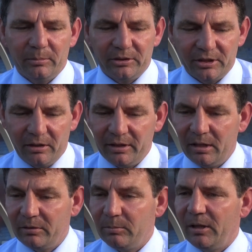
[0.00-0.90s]
be sharing
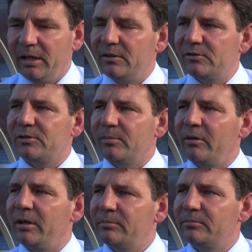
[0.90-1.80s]
that with the players
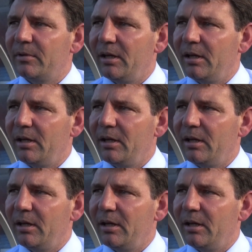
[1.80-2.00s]
tomorrow.